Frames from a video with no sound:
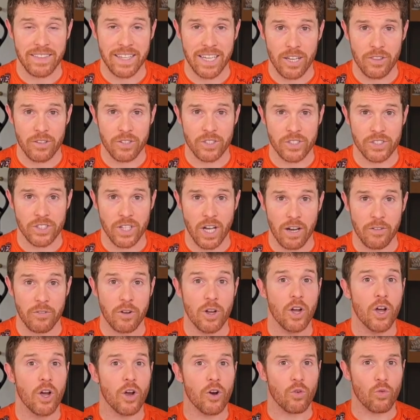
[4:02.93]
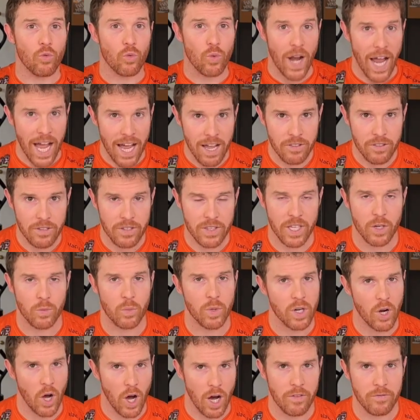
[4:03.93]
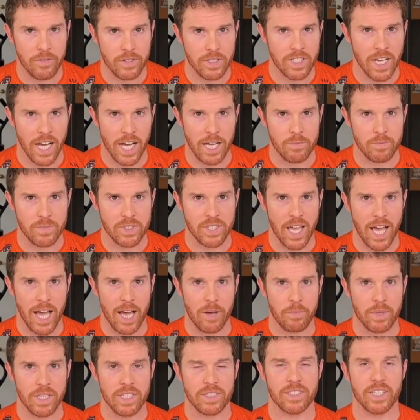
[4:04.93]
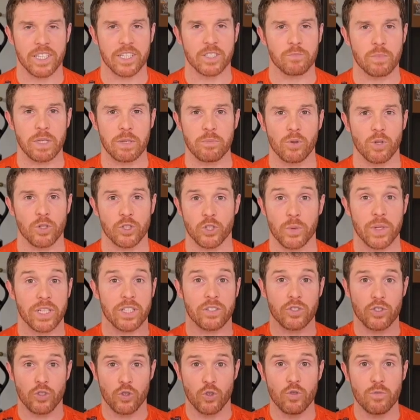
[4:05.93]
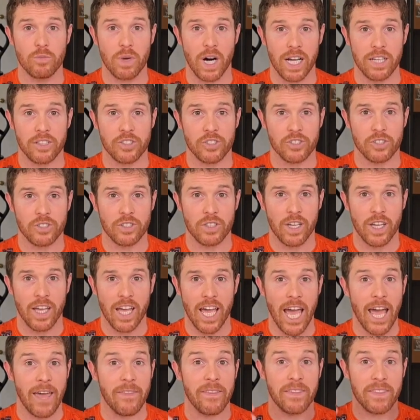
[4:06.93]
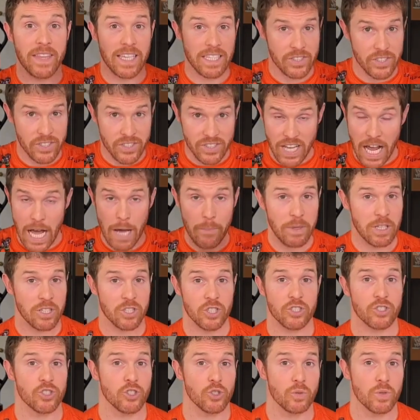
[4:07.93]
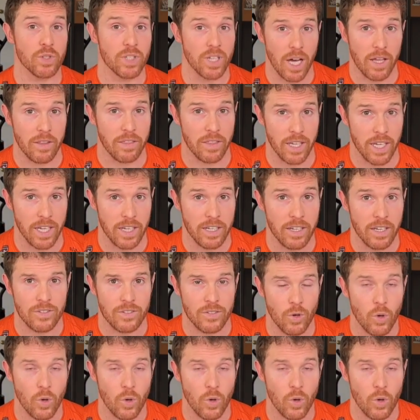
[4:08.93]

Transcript: other stuff, rather than what oftentimes happens is people are doing too much and then they stop and just do nothing,